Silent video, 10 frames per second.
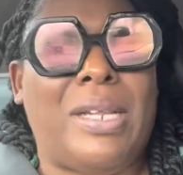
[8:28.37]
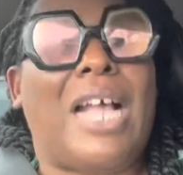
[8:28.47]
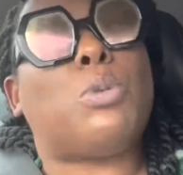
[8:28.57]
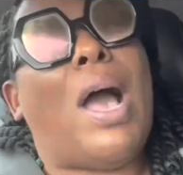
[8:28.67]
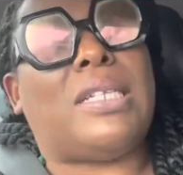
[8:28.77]

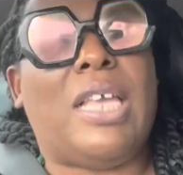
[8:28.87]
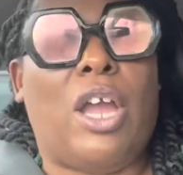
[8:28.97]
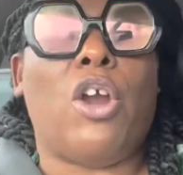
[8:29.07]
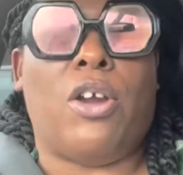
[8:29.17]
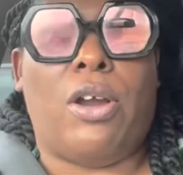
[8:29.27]
That's why I said
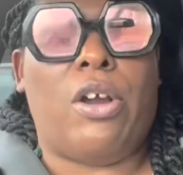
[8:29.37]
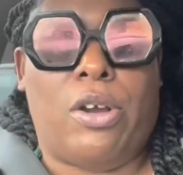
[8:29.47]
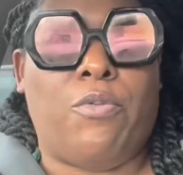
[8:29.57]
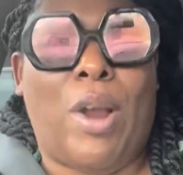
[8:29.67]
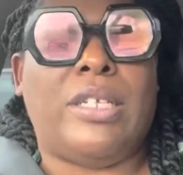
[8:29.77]

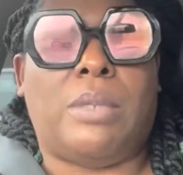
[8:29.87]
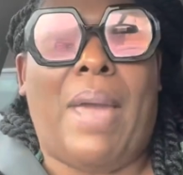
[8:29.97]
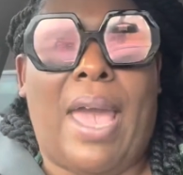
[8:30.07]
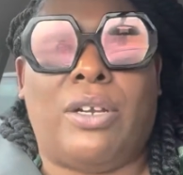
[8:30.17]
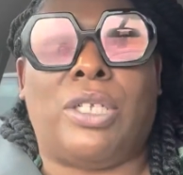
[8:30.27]
her race
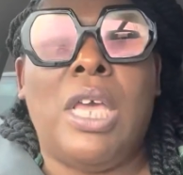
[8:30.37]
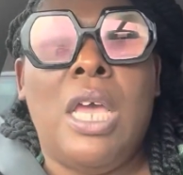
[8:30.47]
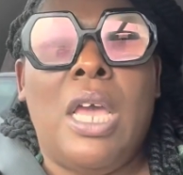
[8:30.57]
matters.